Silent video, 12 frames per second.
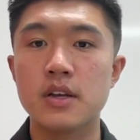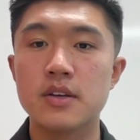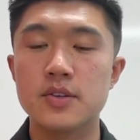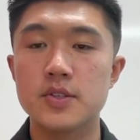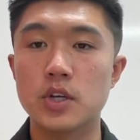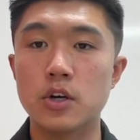
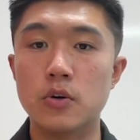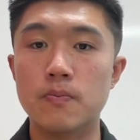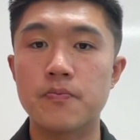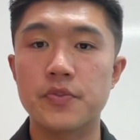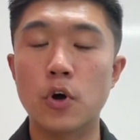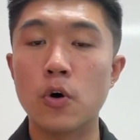So
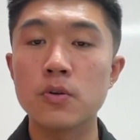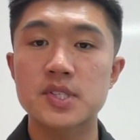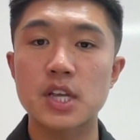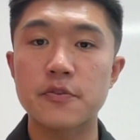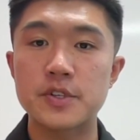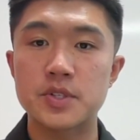the old
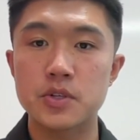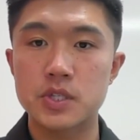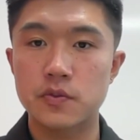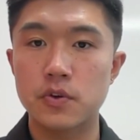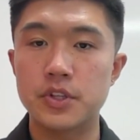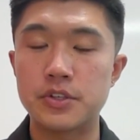stuff is
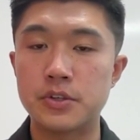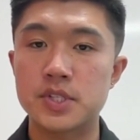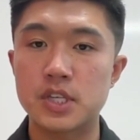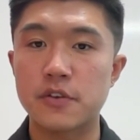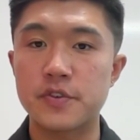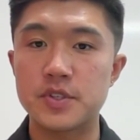useful, the new
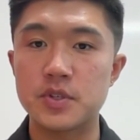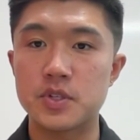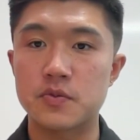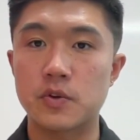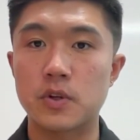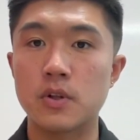stuff is
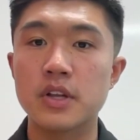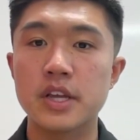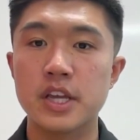useful.